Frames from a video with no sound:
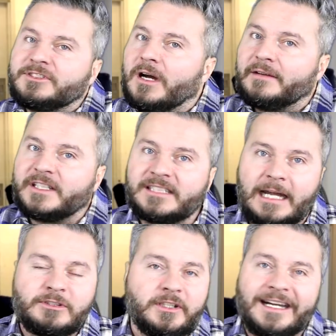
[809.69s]
so
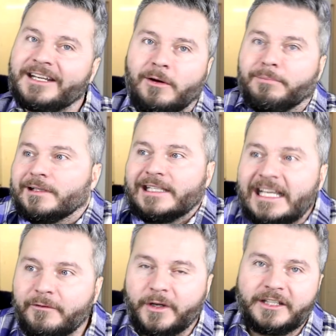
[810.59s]
oftentimes you ain't gonna
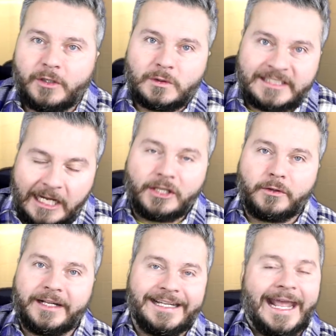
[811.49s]
believe when a dude tell
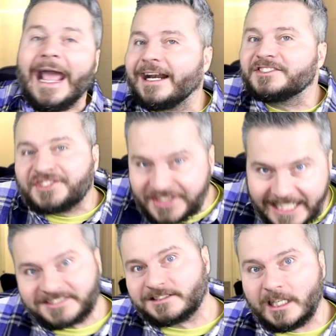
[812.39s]
you that he had a
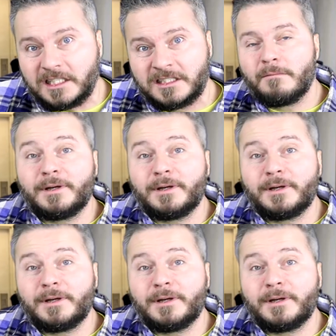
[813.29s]
Cessna.